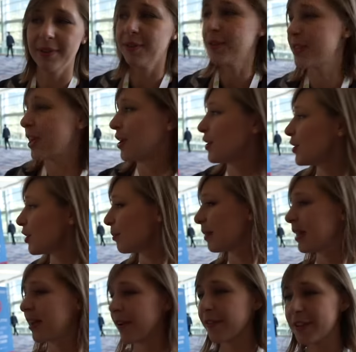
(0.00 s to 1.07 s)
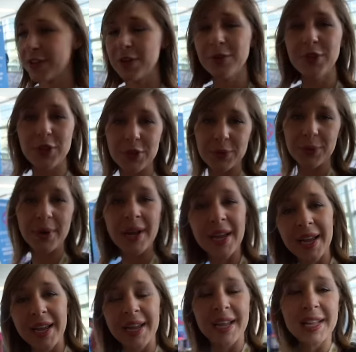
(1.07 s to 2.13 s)
There's so many of us who do
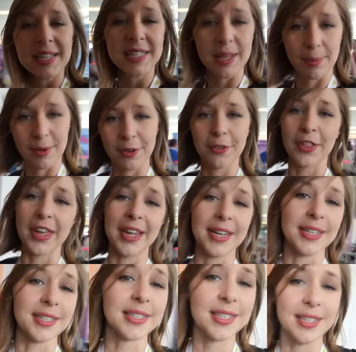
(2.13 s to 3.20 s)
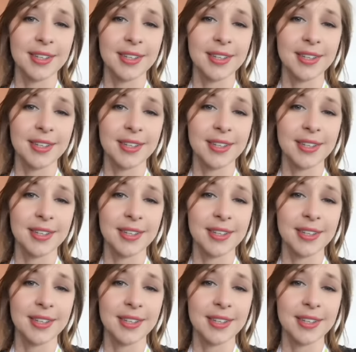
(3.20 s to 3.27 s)
similar things